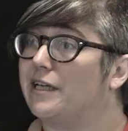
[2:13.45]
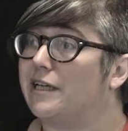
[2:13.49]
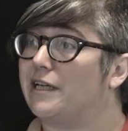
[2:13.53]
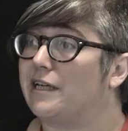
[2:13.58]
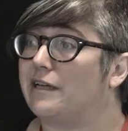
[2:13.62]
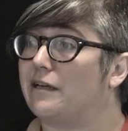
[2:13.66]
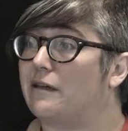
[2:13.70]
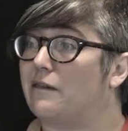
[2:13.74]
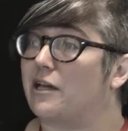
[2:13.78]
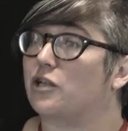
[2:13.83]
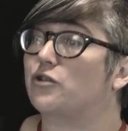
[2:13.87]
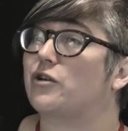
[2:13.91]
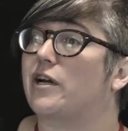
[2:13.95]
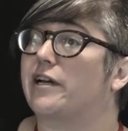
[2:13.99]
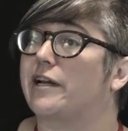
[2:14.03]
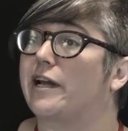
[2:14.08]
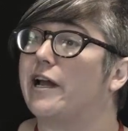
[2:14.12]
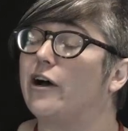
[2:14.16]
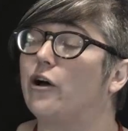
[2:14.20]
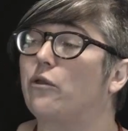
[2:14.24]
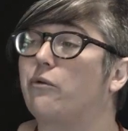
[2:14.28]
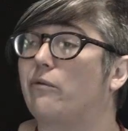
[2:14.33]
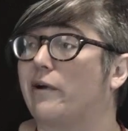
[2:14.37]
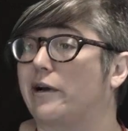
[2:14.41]
in electronic
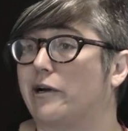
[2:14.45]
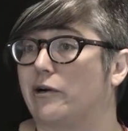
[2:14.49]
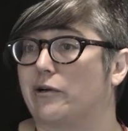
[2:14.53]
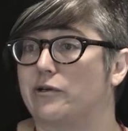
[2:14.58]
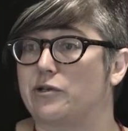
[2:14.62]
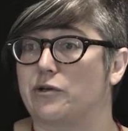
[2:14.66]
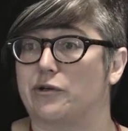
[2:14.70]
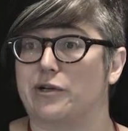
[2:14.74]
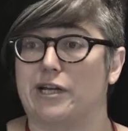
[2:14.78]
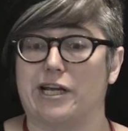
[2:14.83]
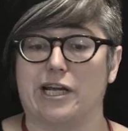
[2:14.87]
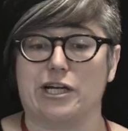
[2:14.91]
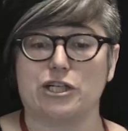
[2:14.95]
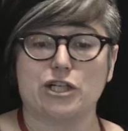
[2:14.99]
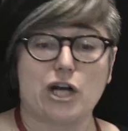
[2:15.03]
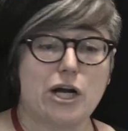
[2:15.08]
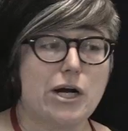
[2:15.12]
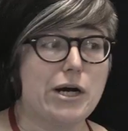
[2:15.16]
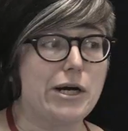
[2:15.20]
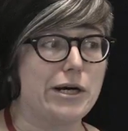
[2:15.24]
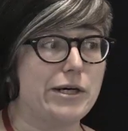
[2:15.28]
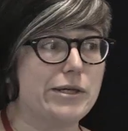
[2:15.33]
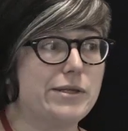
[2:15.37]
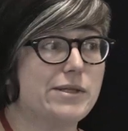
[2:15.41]
health records, or
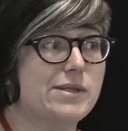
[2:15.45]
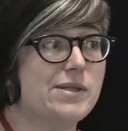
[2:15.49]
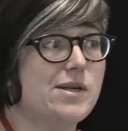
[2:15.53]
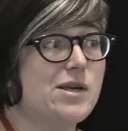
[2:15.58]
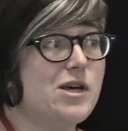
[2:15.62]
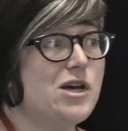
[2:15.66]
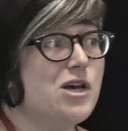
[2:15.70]
EHRs,